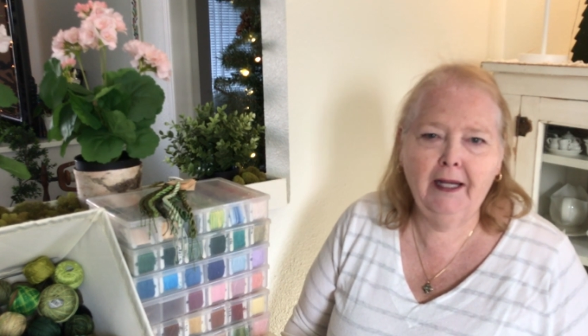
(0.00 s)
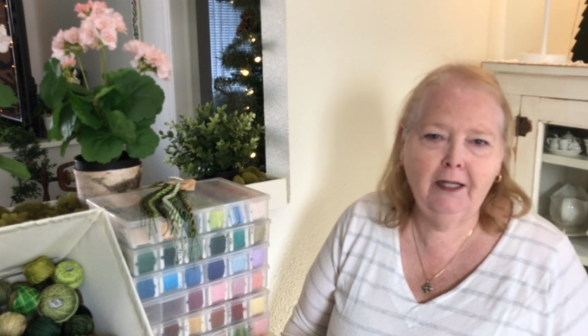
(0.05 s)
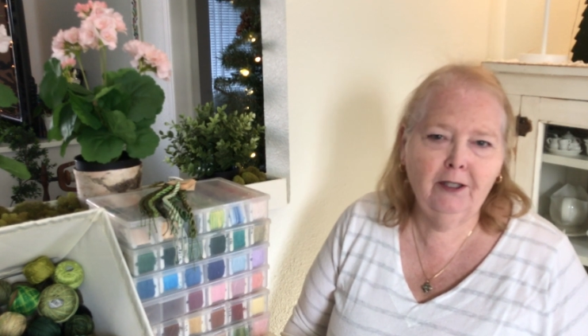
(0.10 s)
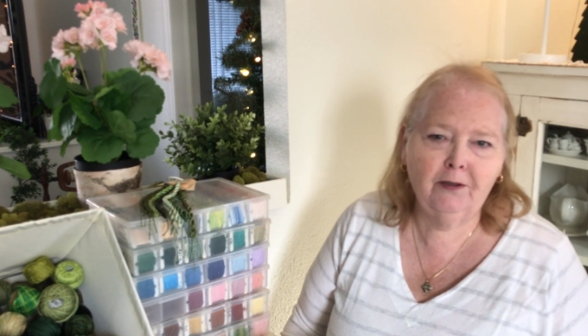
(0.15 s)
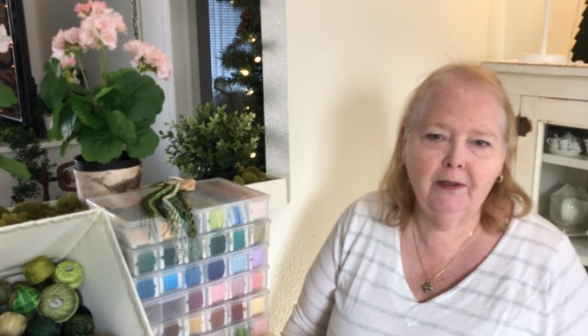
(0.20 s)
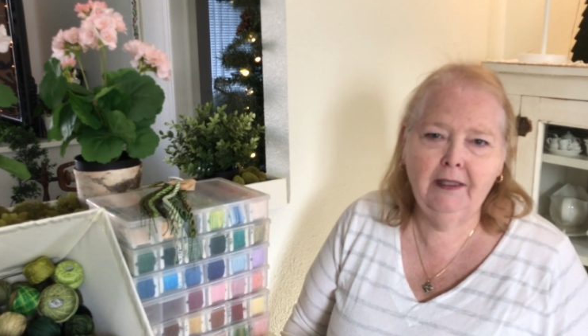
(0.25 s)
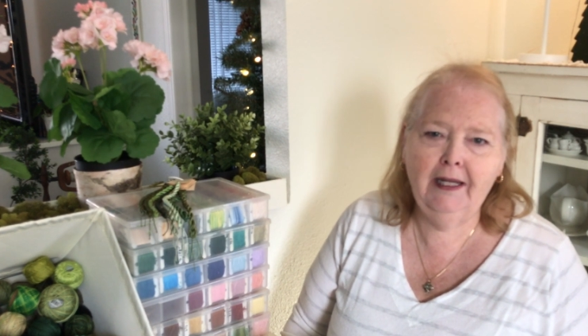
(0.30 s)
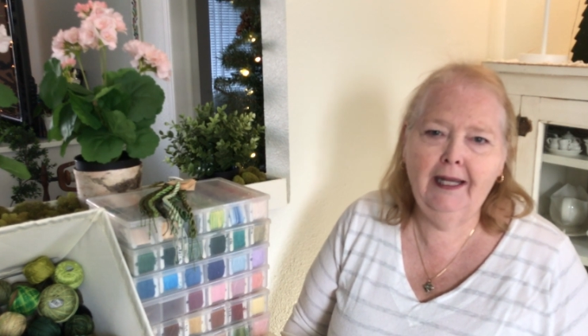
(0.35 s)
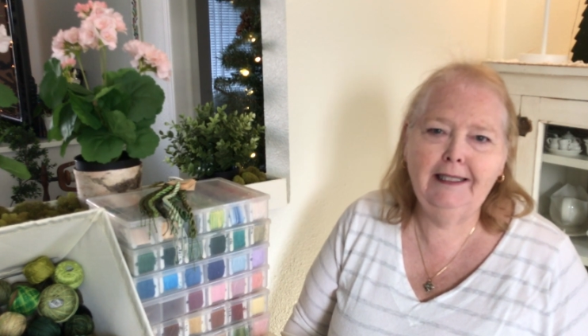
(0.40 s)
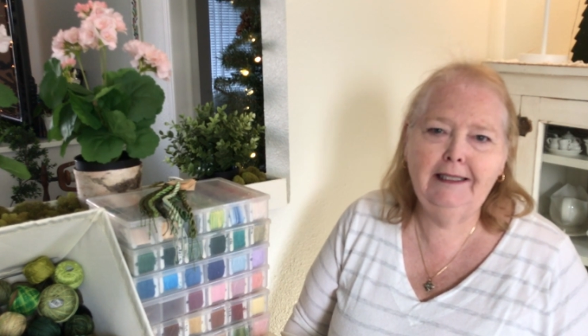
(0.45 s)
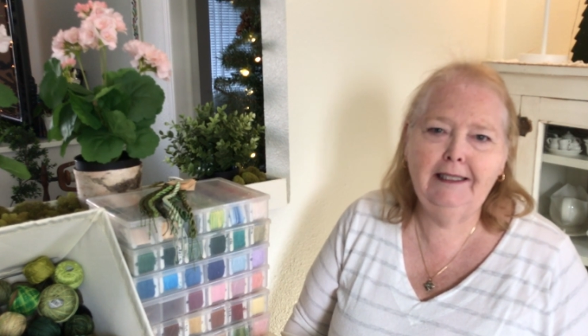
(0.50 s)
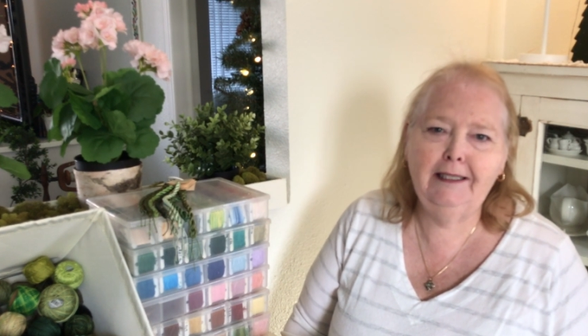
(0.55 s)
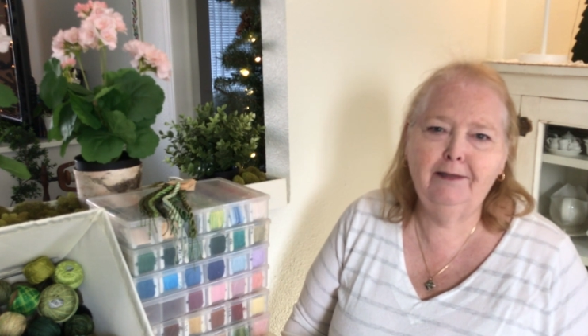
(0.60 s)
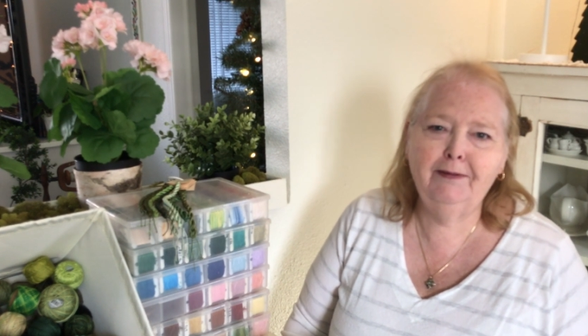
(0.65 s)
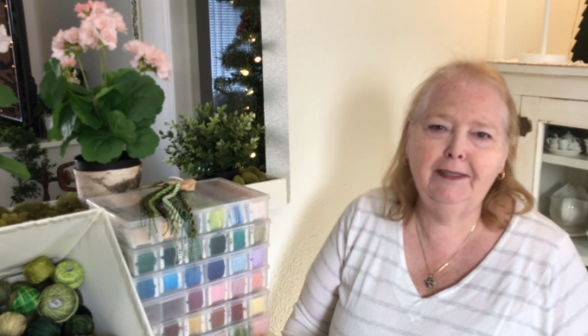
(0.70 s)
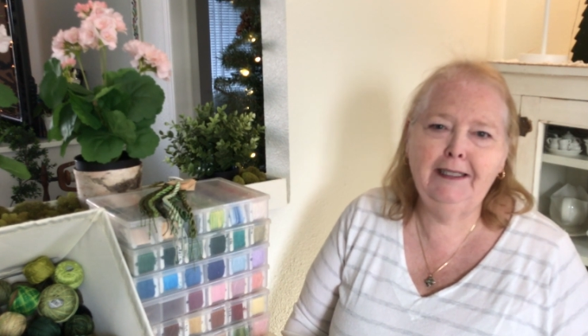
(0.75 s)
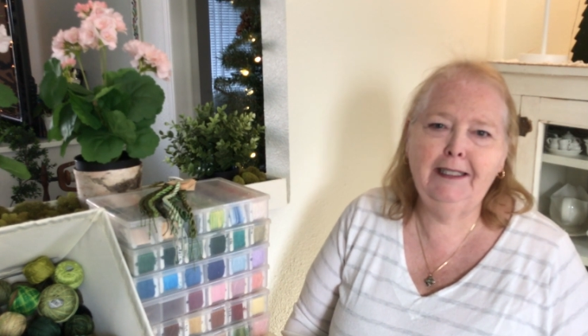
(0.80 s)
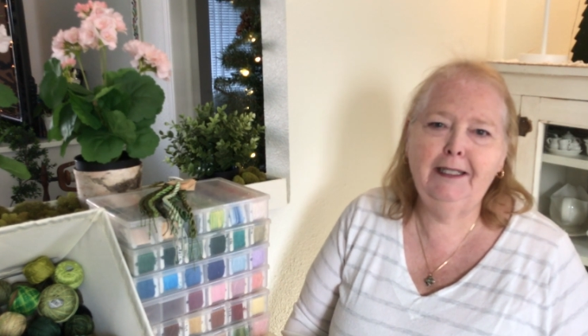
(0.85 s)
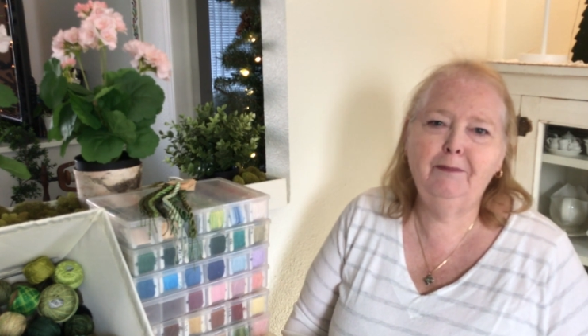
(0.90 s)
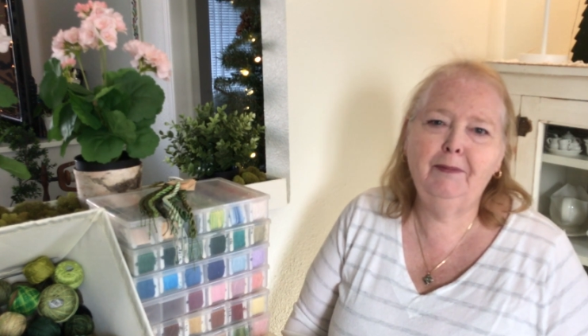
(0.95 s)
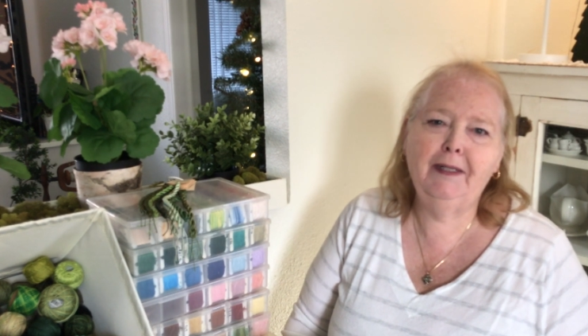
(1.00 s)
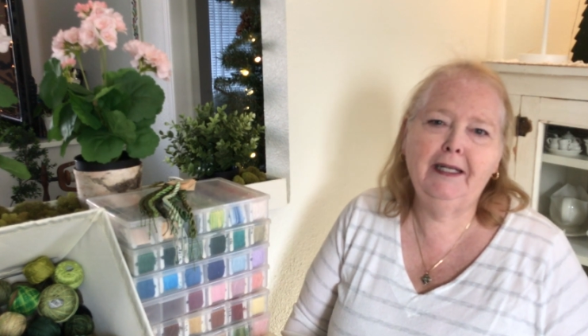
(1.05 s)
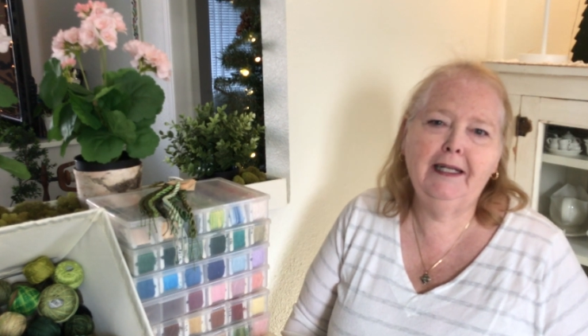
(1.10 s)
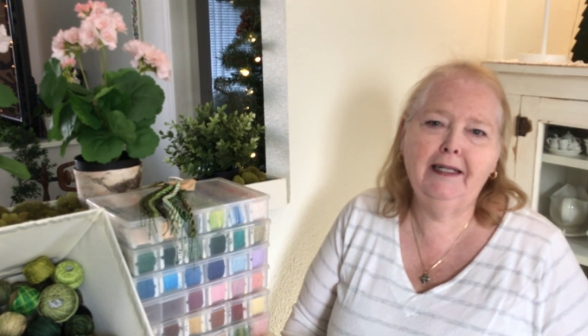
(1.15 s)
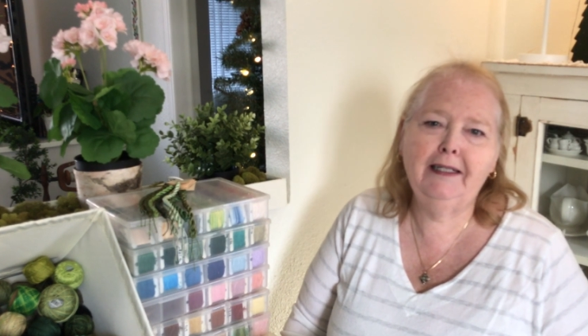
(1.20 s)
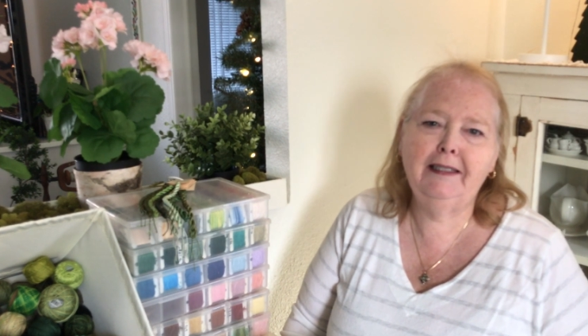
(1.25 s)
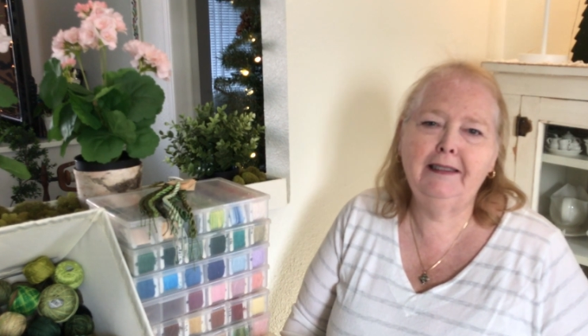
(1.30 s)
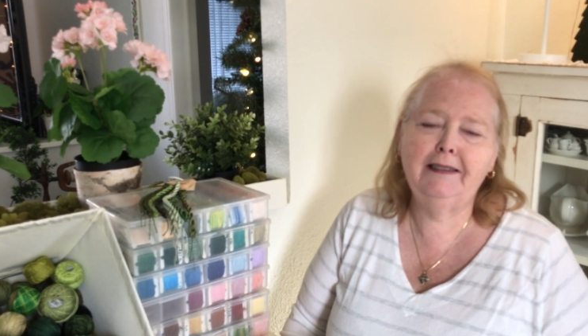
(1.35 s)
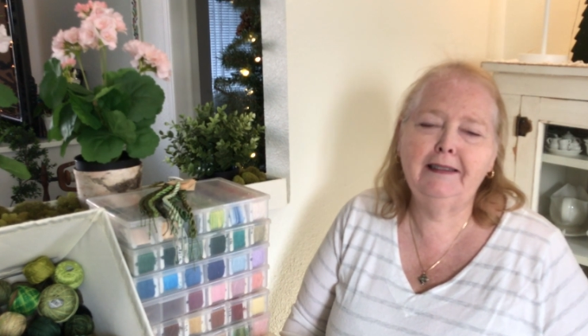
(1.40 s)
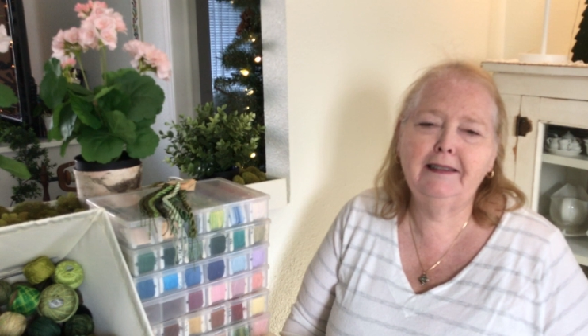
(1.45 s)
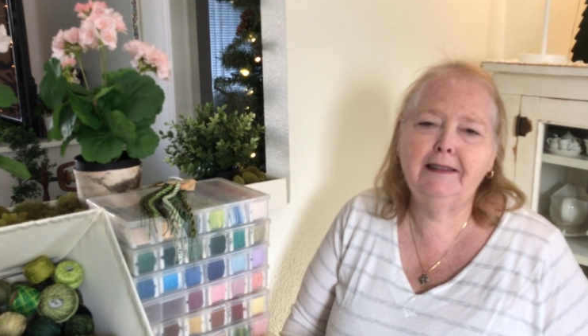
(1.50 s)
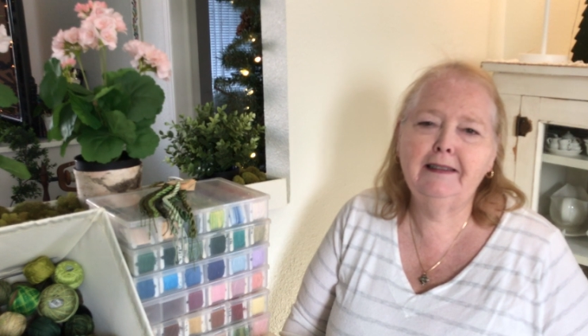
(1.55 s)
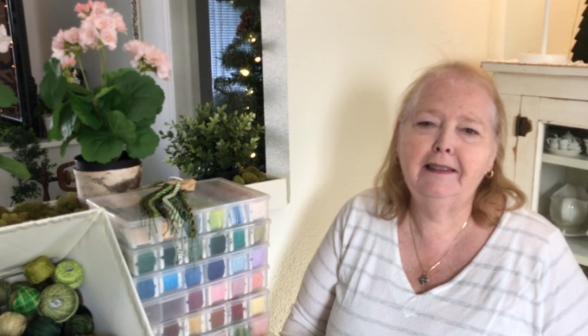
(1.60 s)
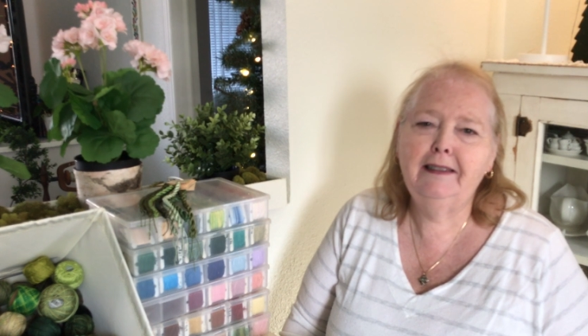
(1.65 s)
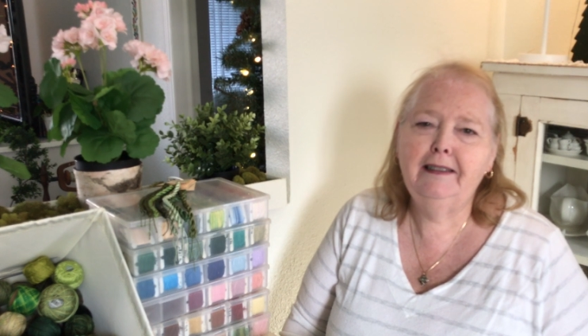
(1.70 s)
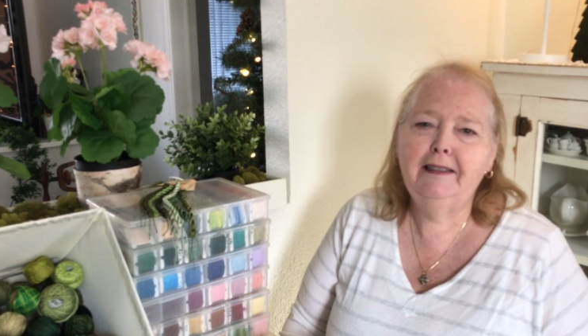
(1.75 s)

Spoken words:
creativity, because